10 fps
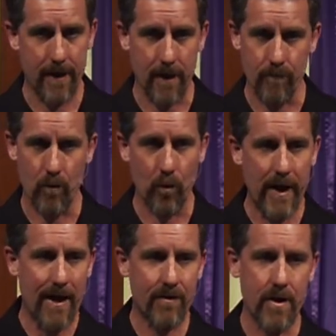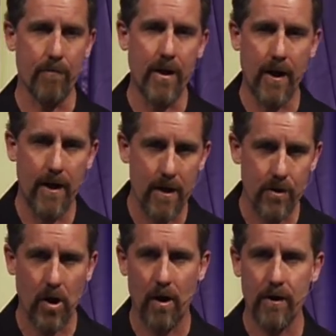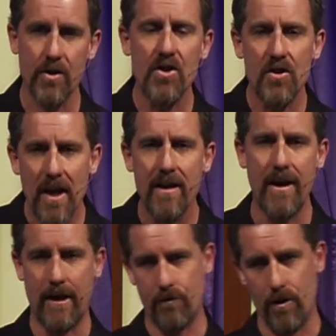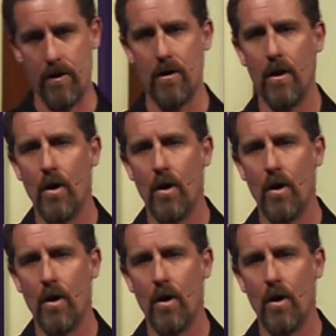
help. We have something in us called a sin nature.